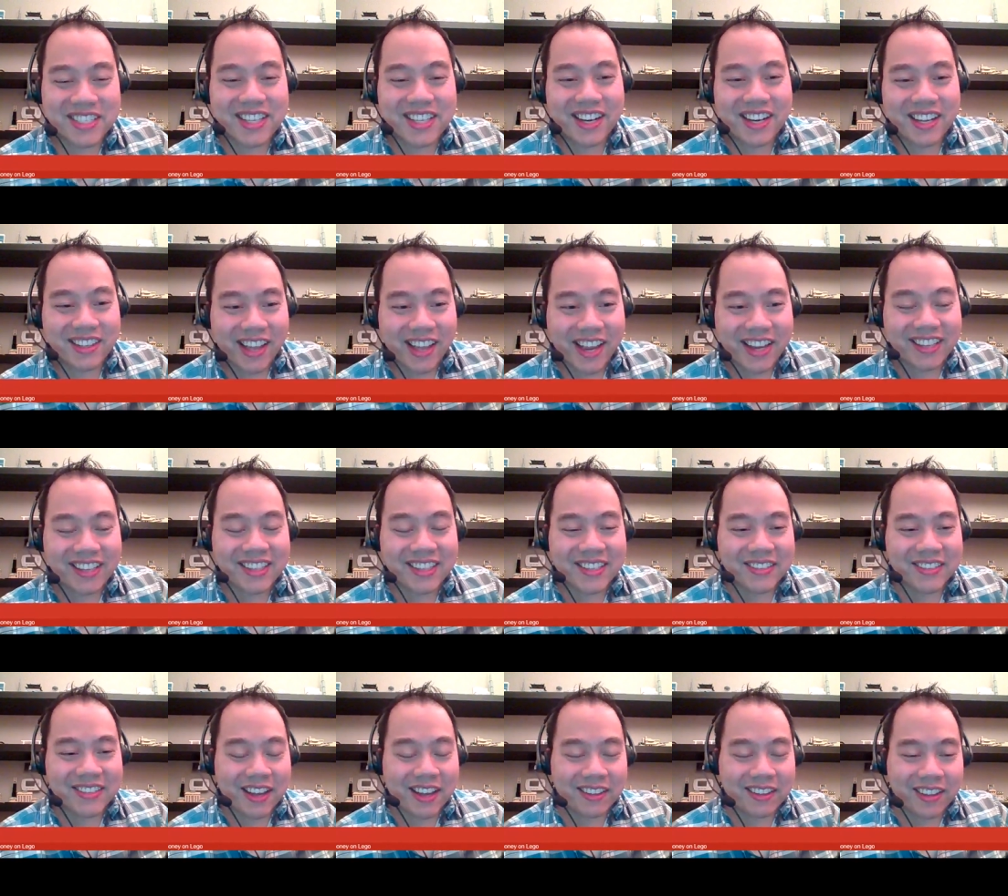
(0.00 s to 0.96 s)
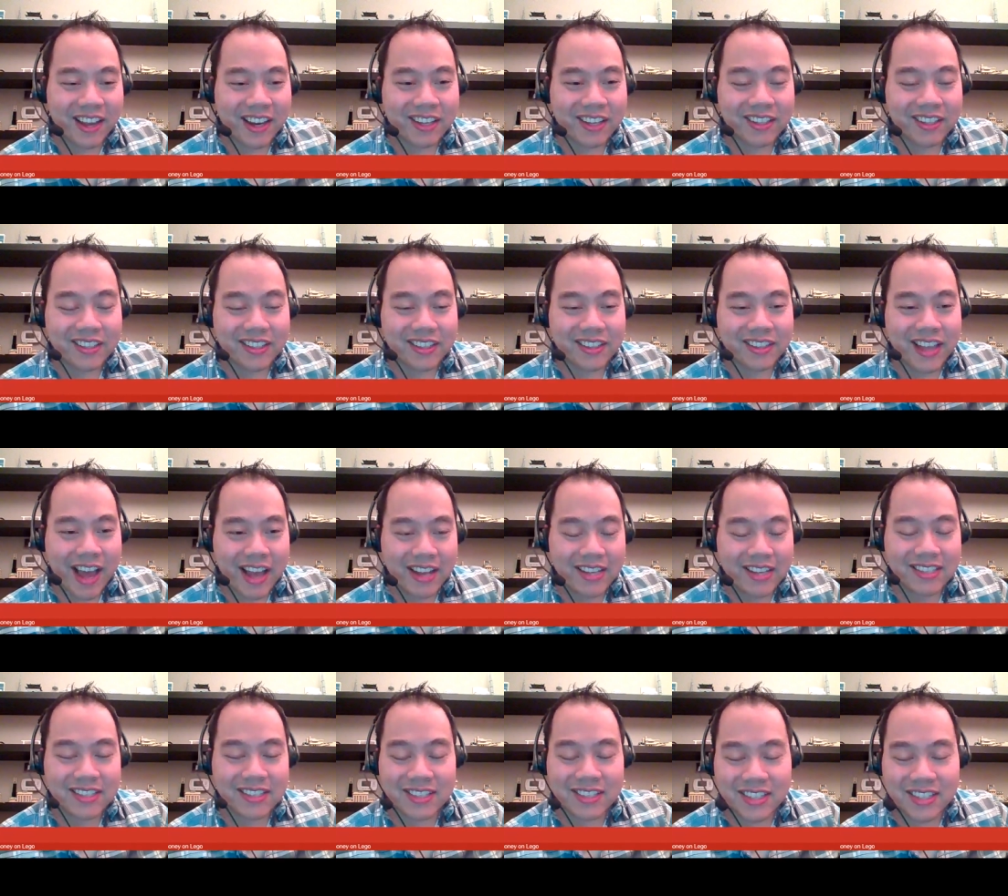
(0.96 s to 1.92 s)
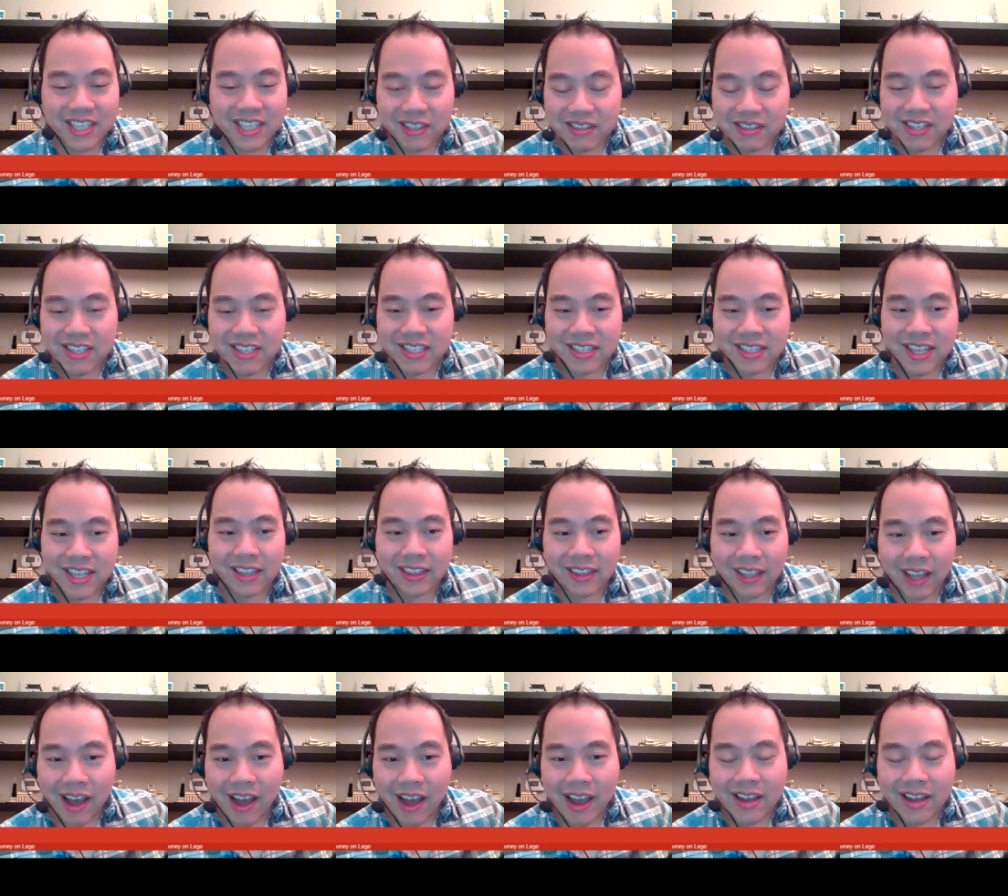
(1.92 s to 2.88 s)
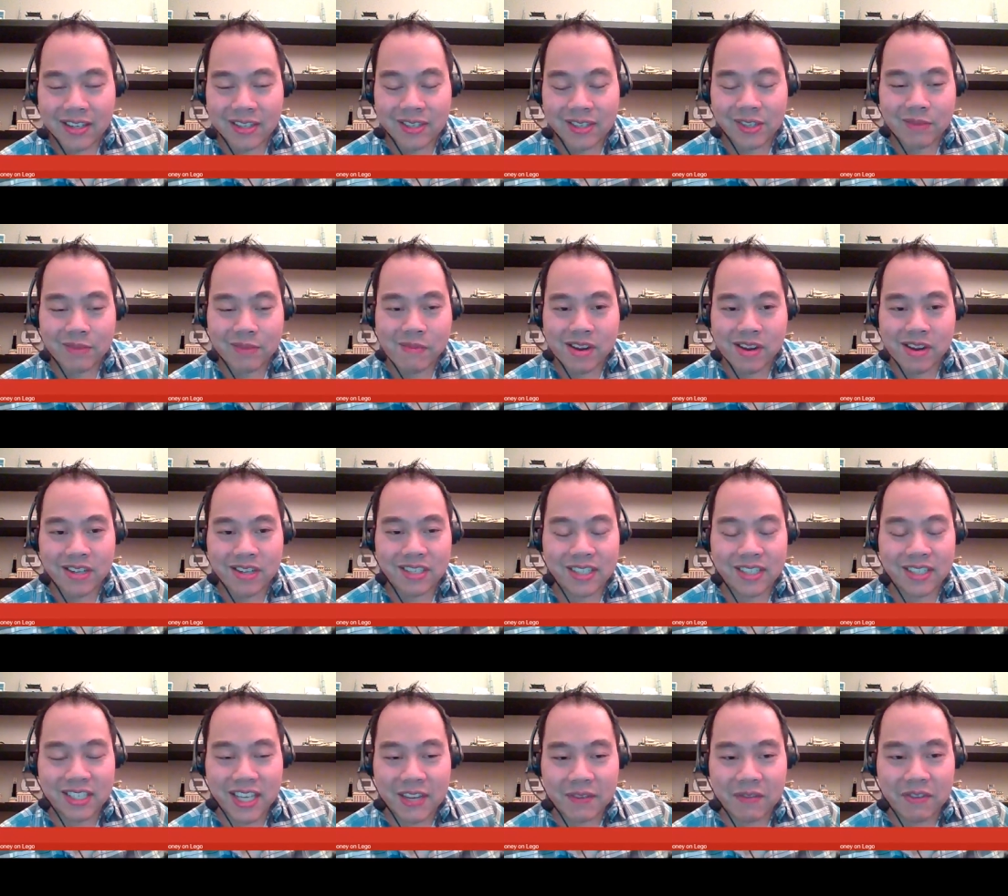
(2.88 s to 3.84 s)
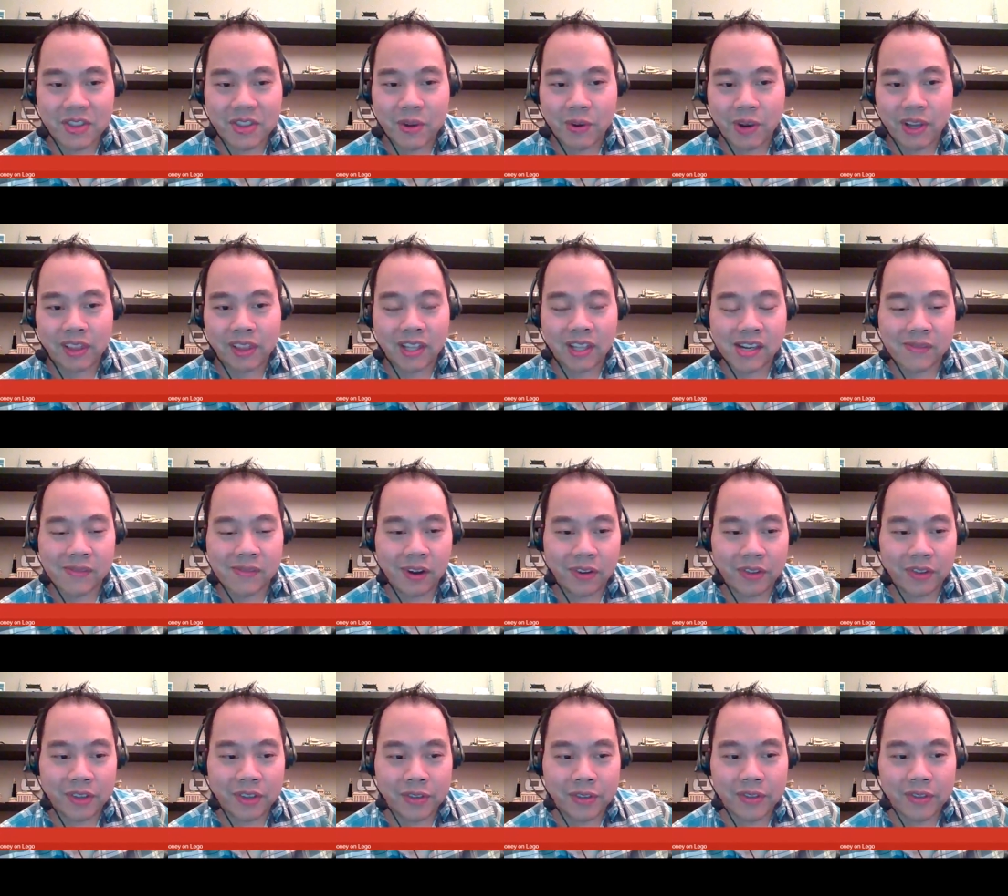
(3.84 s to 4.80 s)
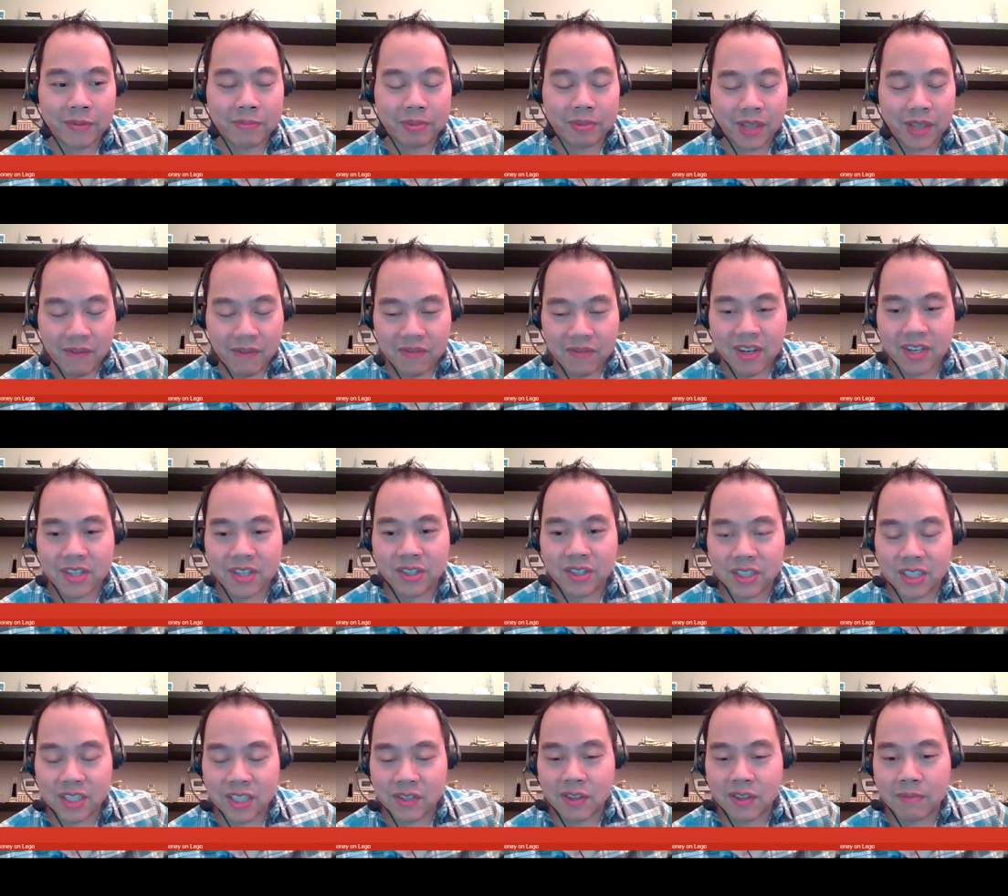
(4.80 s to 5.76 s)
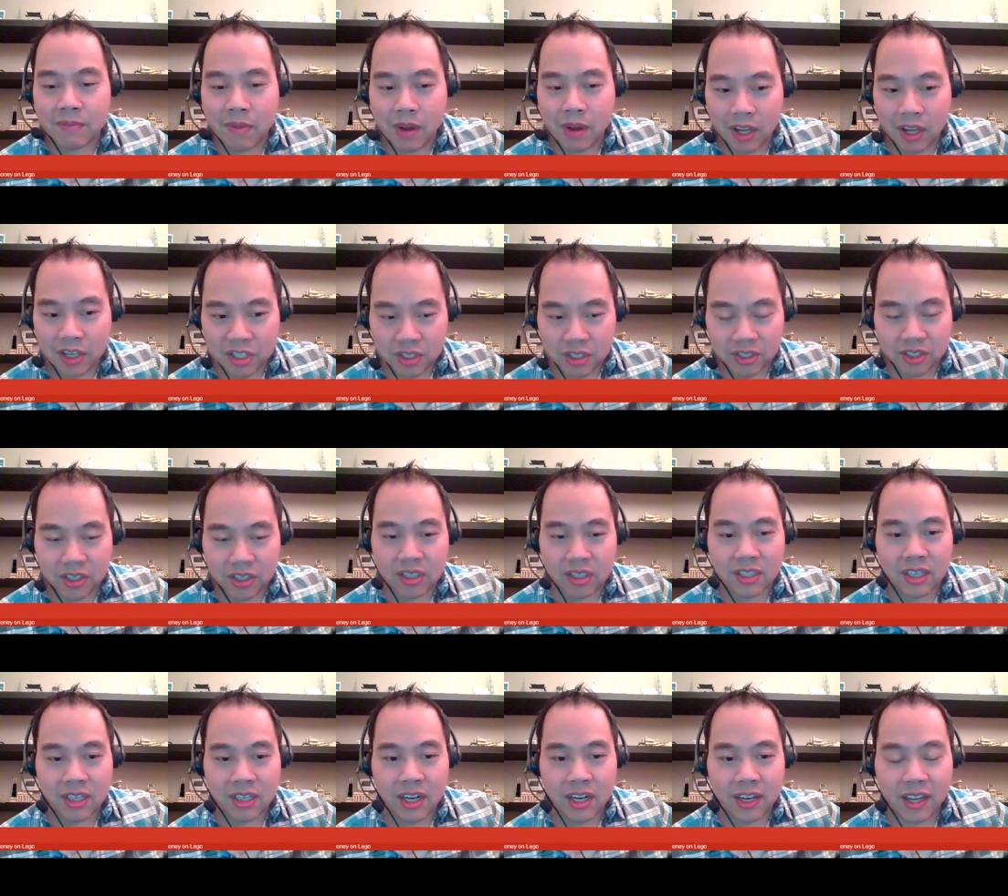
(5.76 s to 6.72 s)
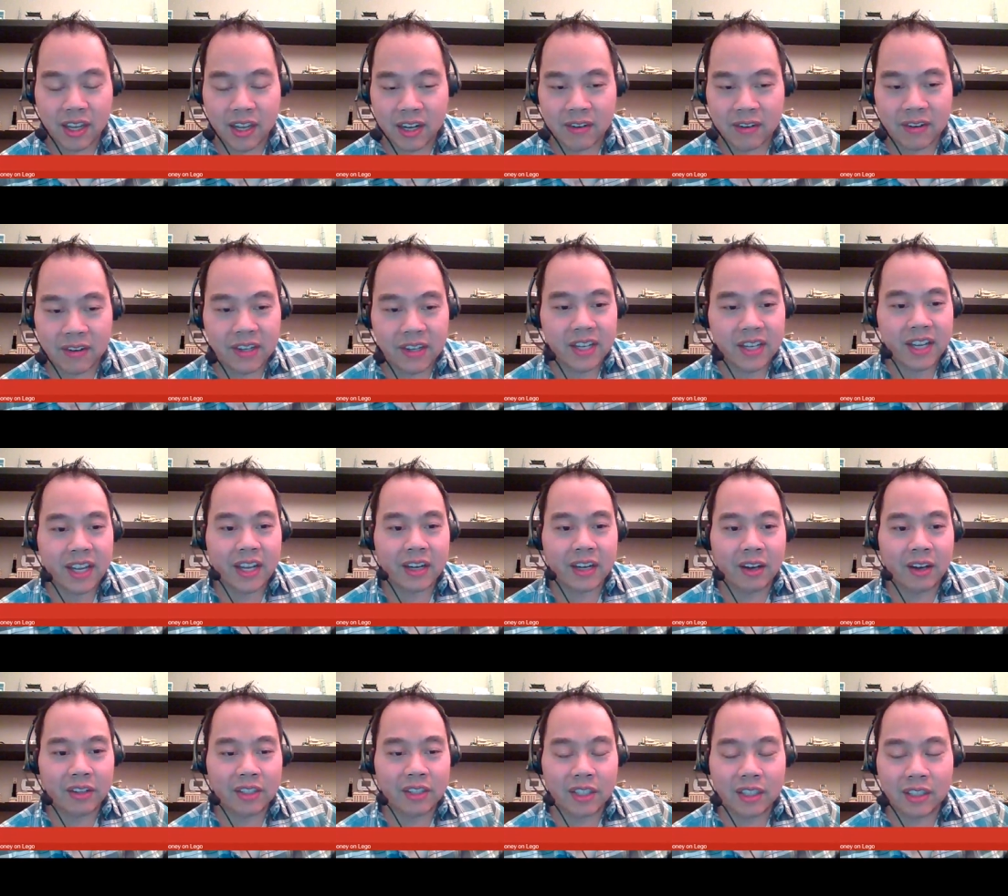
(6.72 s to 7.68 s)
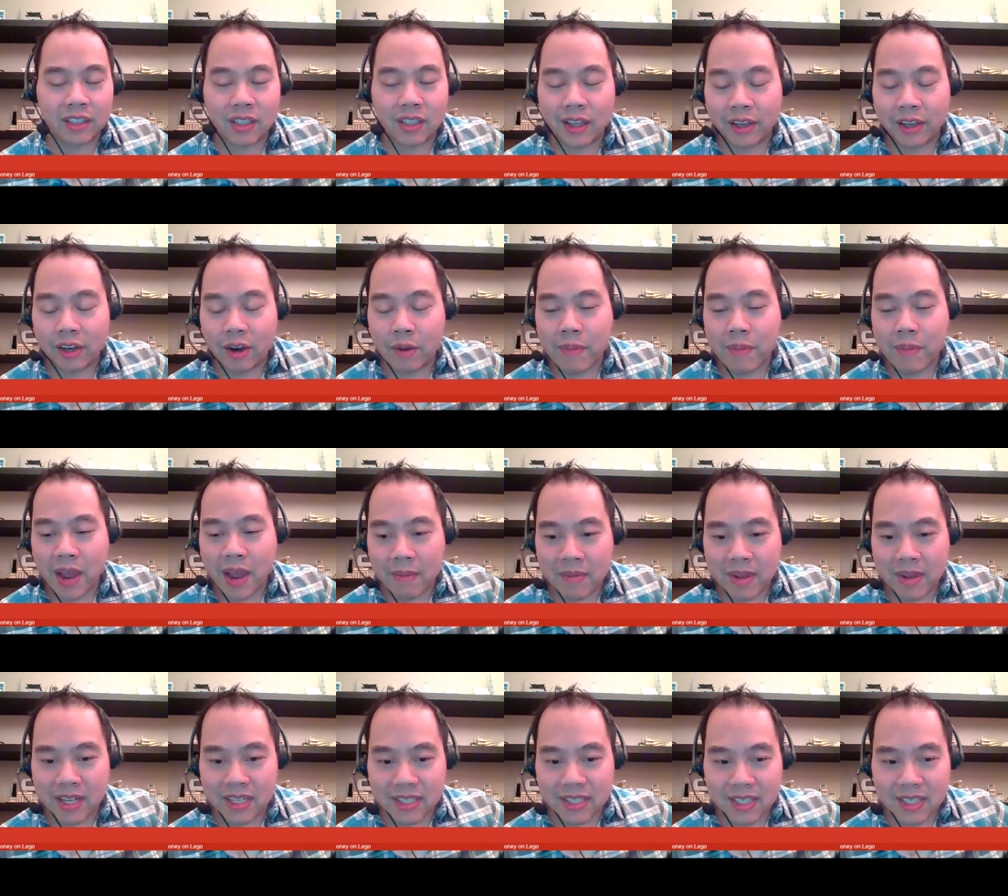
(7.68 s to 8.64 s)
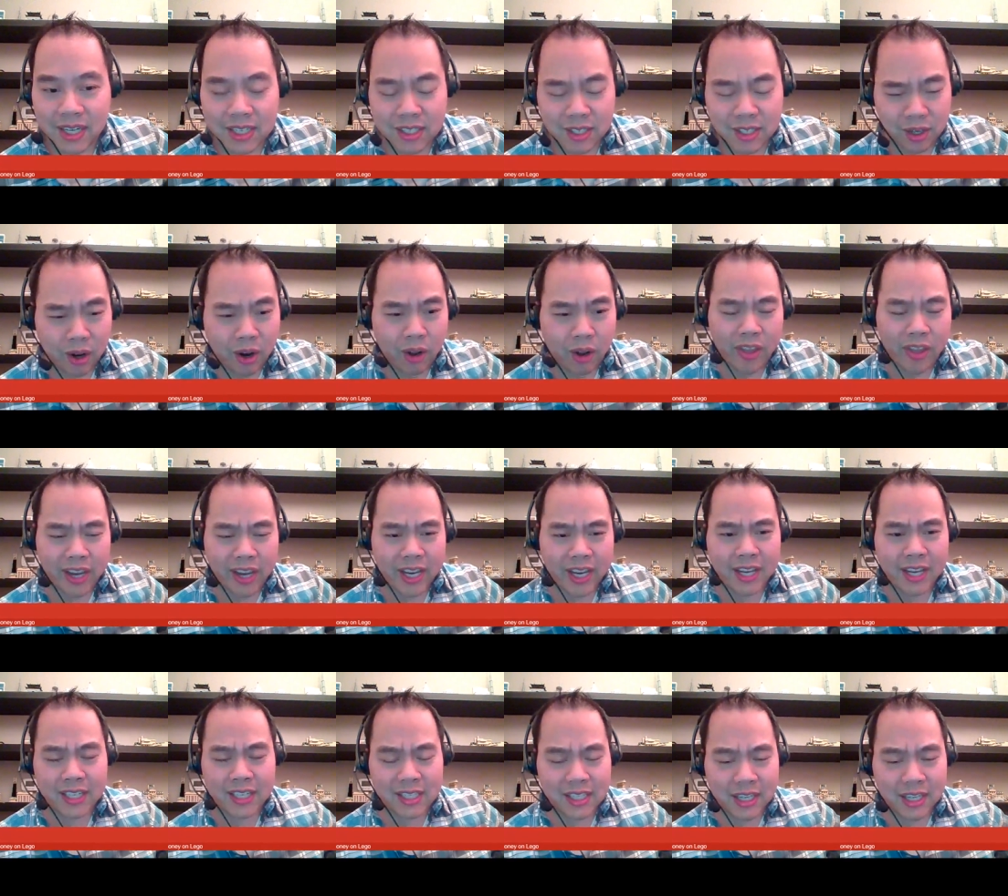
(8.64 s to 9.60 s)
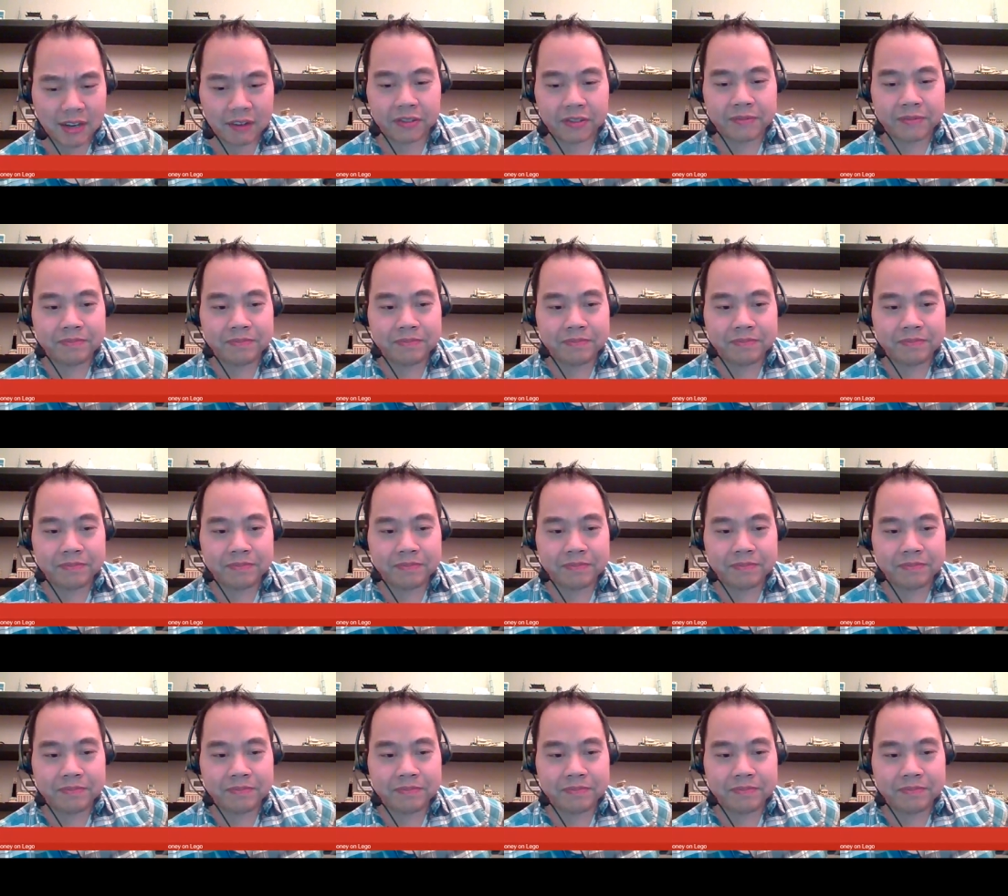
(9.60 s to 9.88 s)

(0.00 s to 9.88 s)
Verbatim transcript: the reason that I like that I like that series and that line so much is even though I love all the the play features of the modulars and I and and all the, the Lego Batman sets and all that kind of stuff,